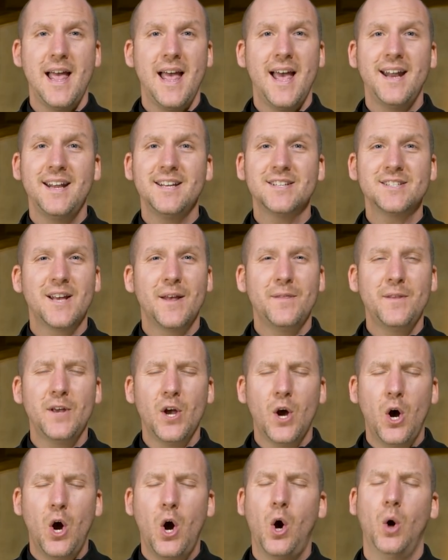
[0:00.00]
And he said,
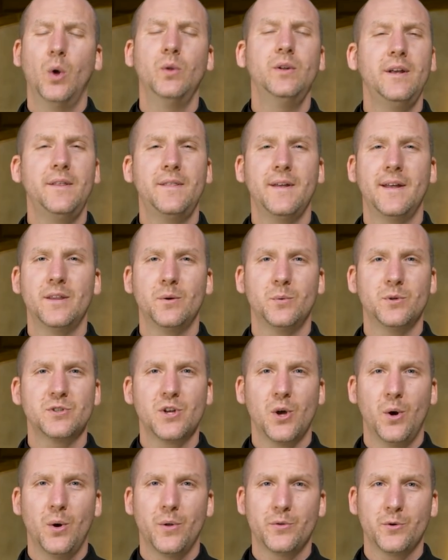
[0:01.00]
"The only thing that was
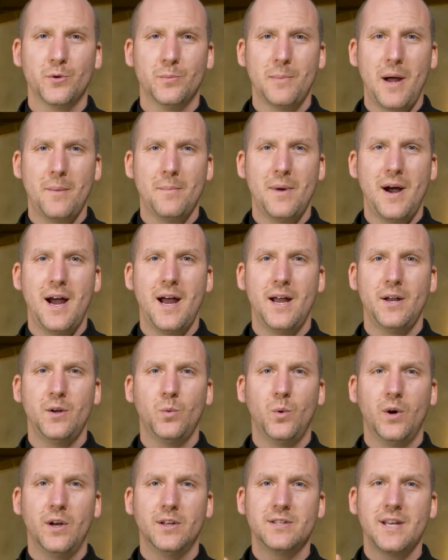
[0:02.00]
going through my mind
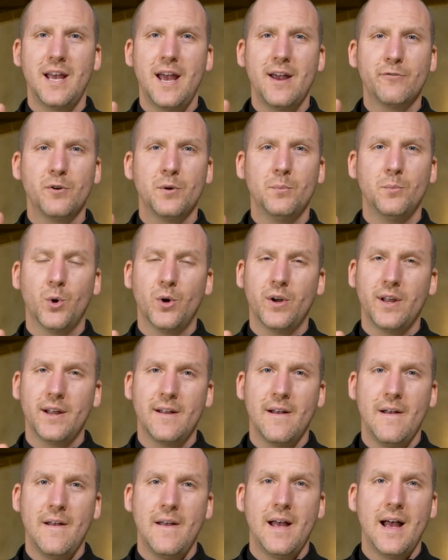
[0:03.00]
was every morning